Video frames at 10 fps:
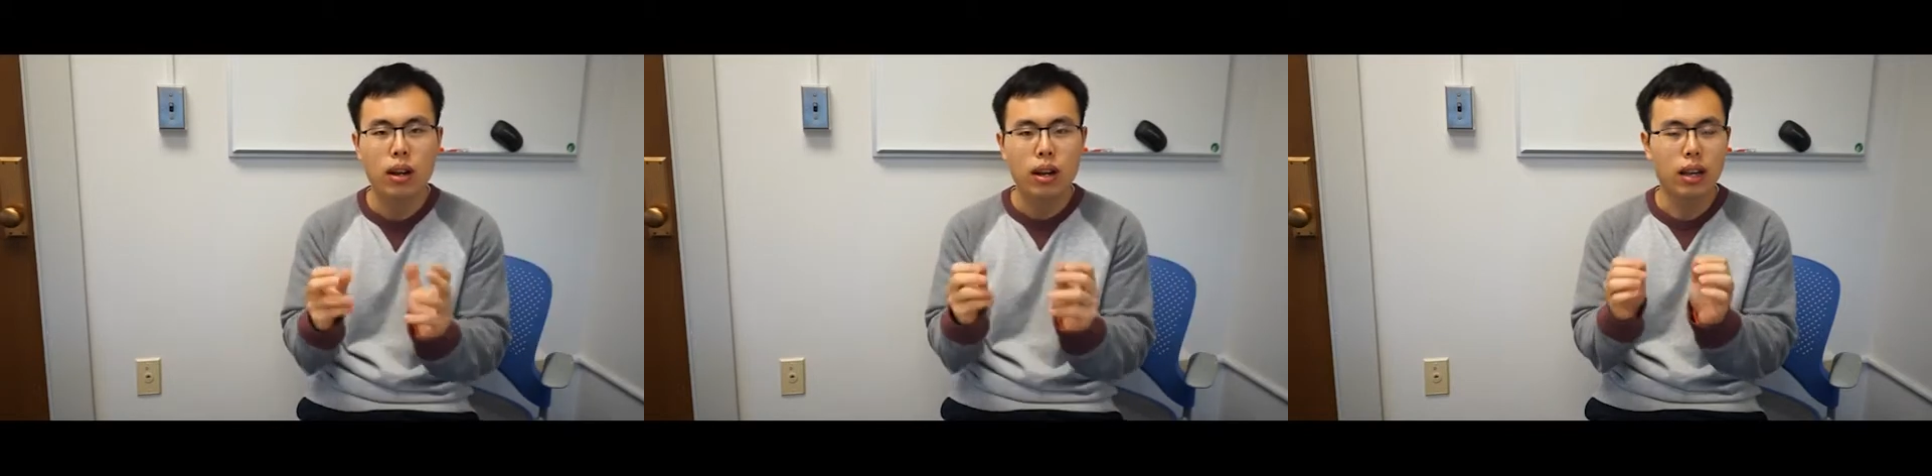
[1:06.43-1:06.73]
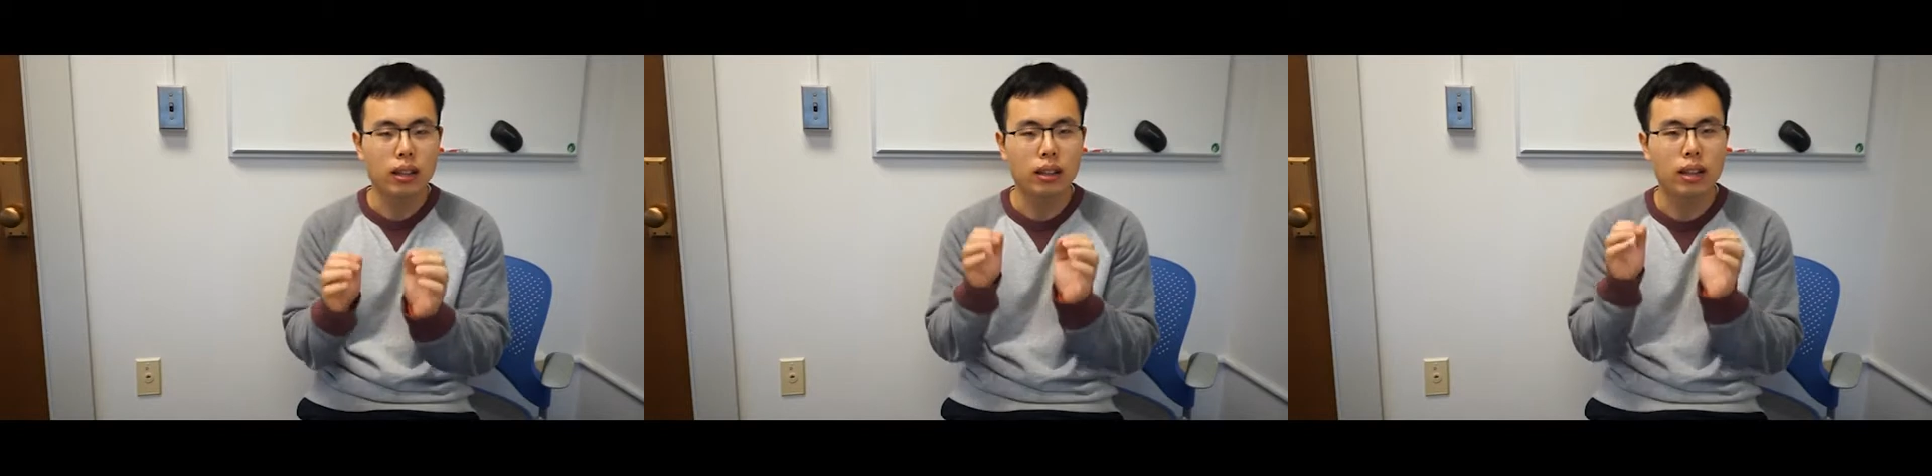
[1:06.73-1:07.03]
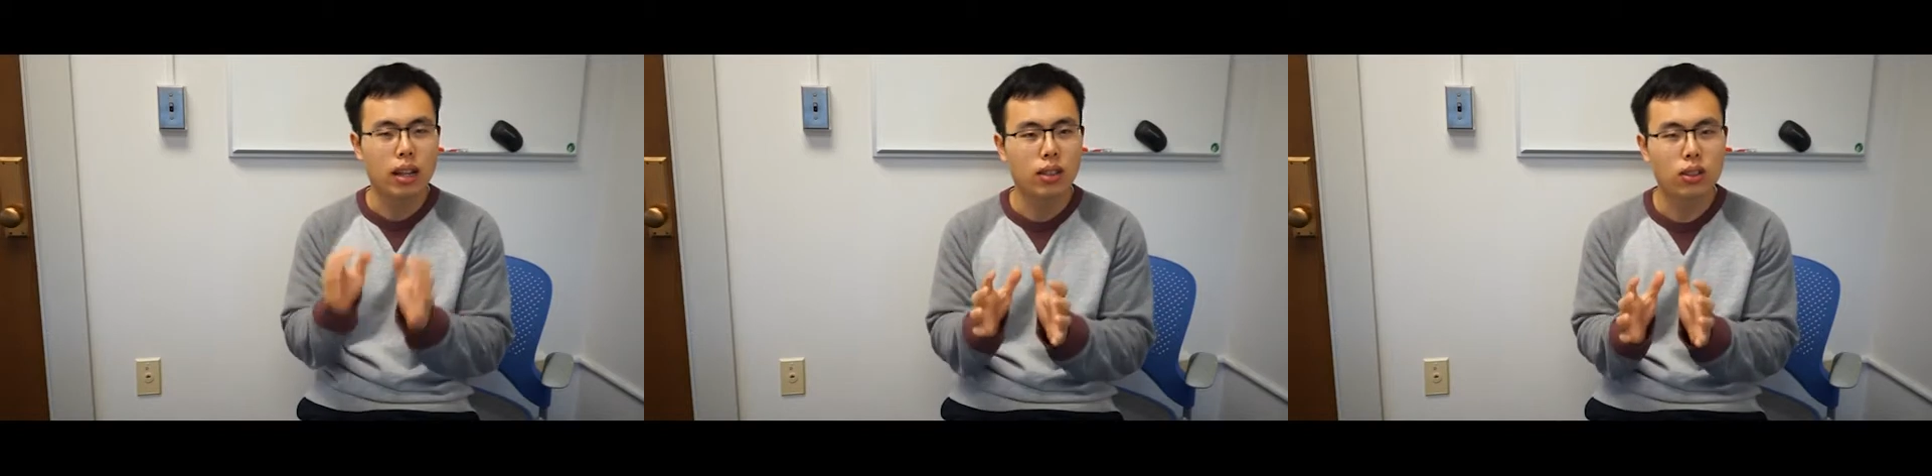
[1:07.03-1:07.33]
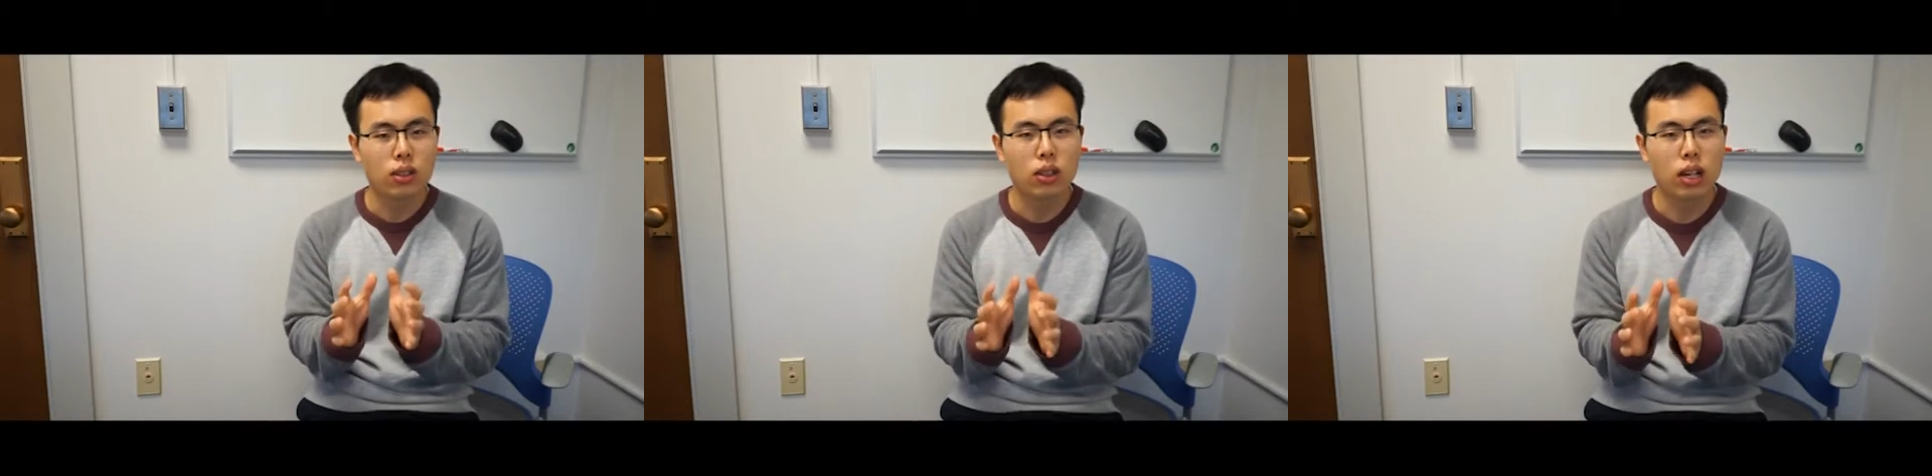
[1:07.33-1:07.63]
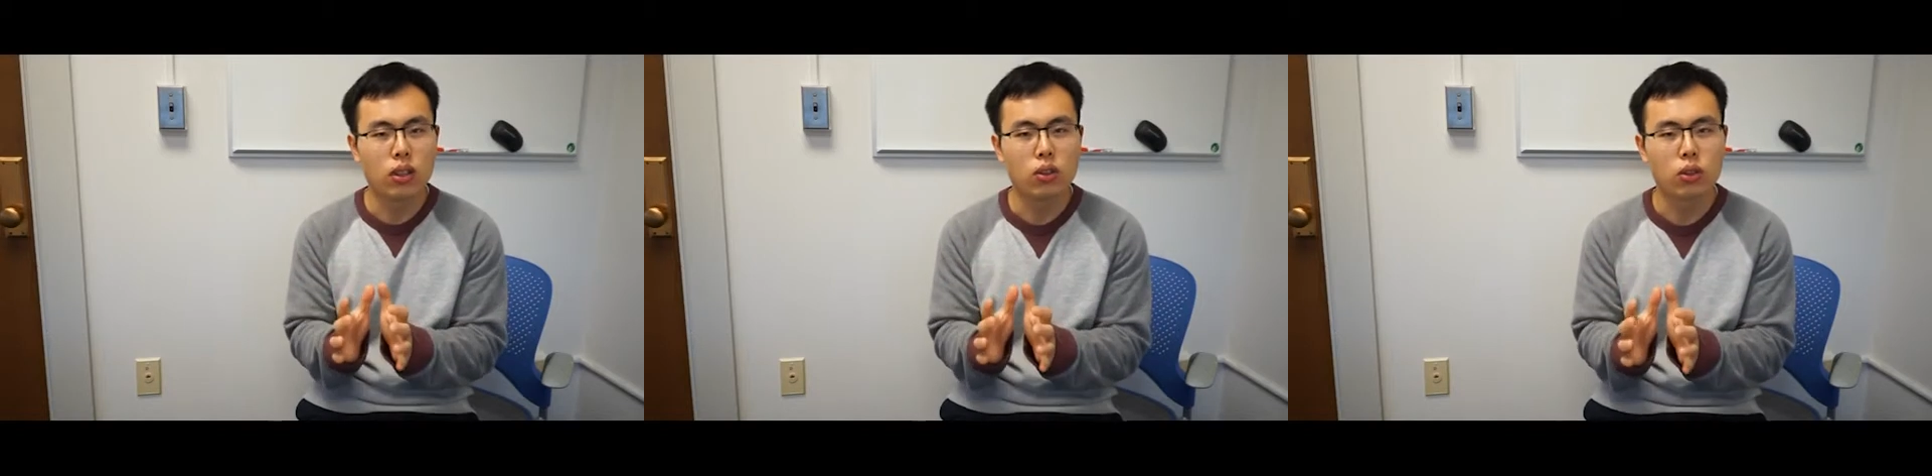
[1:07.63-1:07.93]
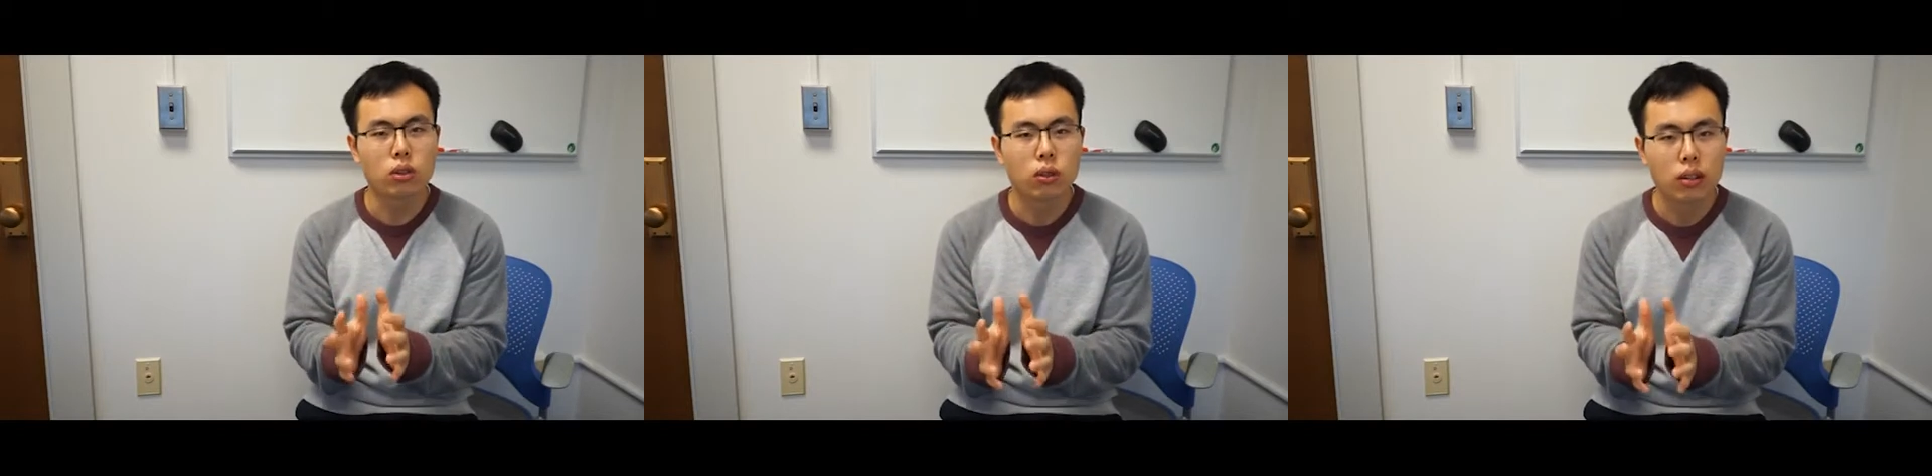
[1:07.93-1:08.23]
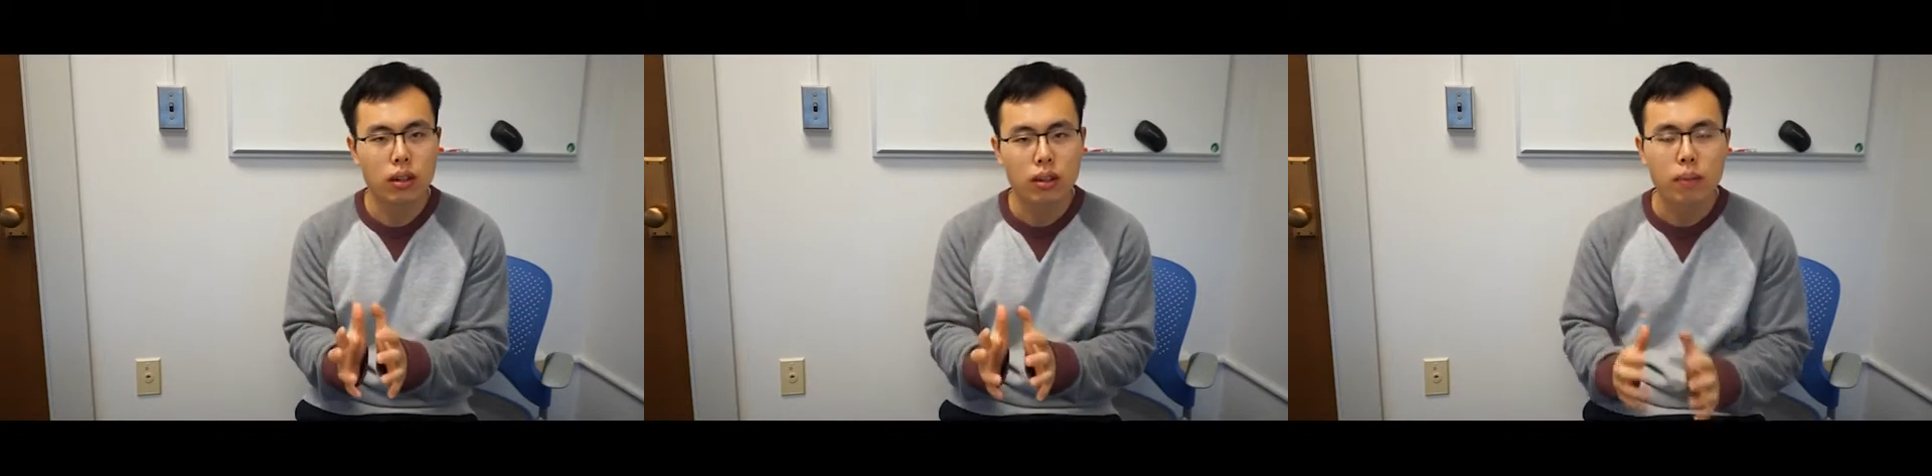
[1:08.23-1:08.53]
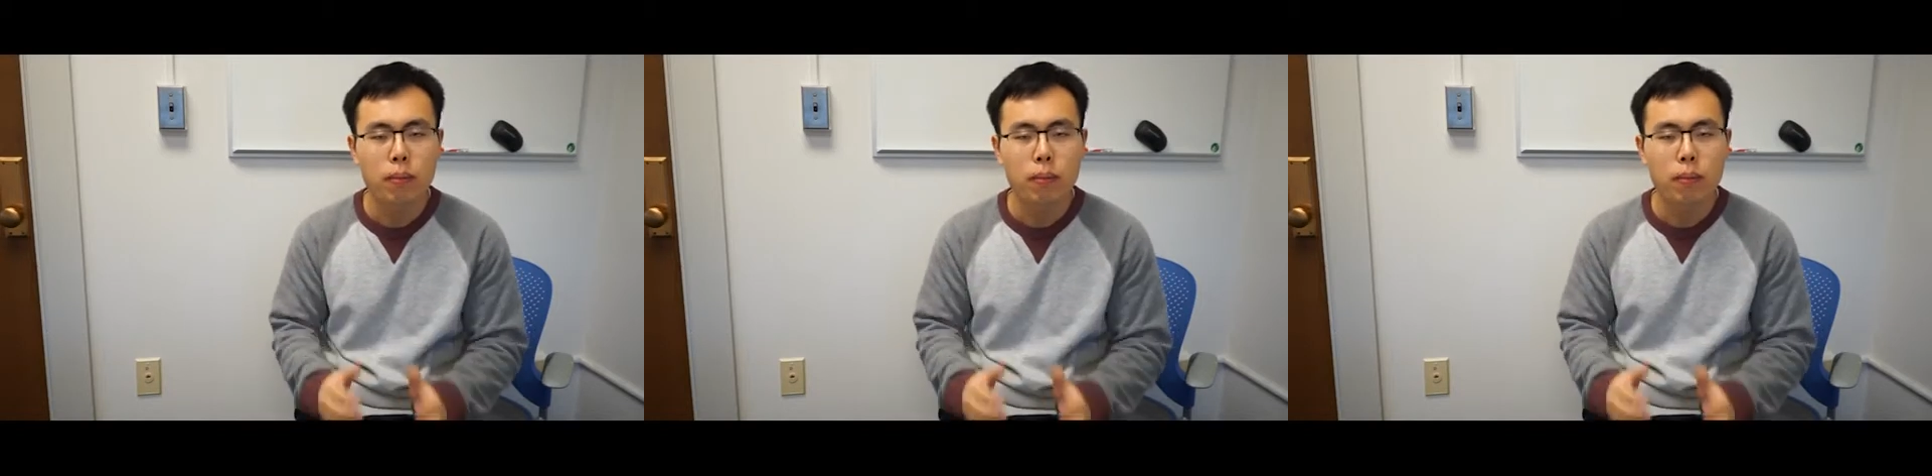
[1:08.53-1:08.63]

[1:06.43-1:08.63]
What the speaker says: and that's the energy stored in it.